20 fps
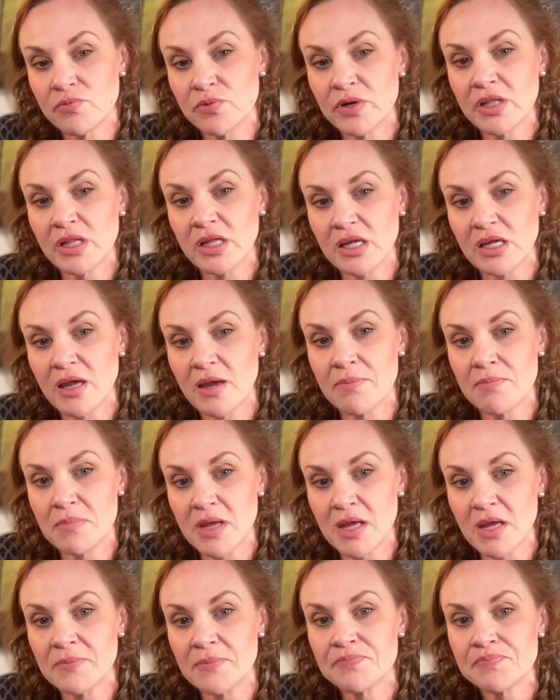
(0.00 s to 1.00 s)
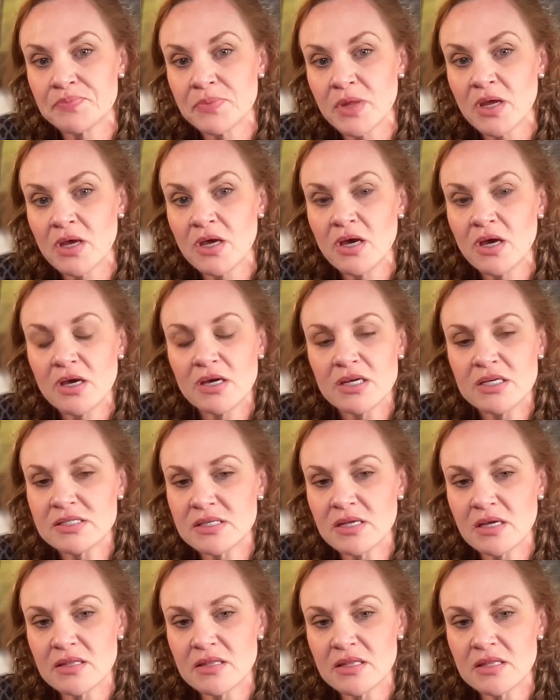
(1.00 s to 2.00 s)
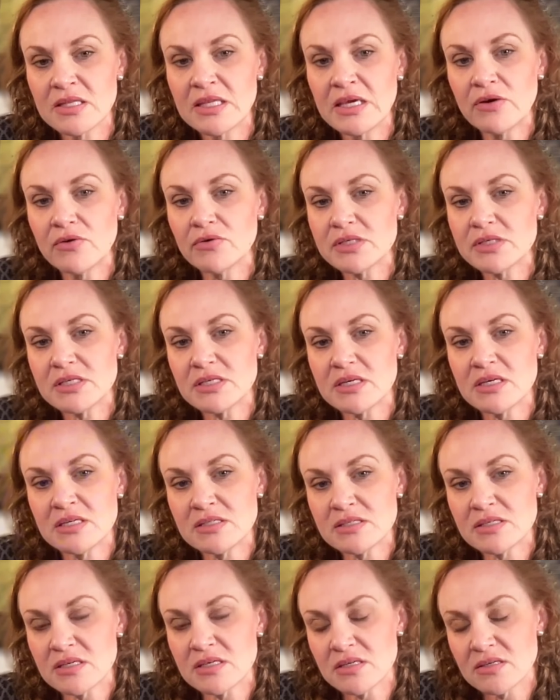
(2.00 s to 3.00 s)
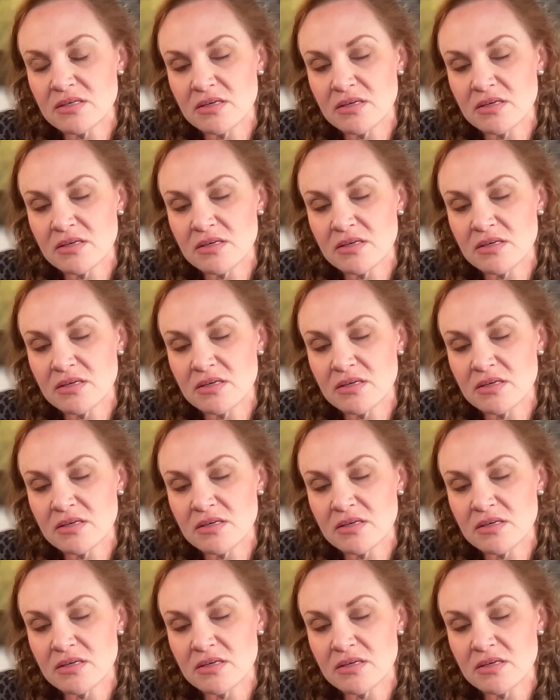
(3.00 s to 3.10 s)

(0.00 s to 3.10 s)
really can be, because guilt is,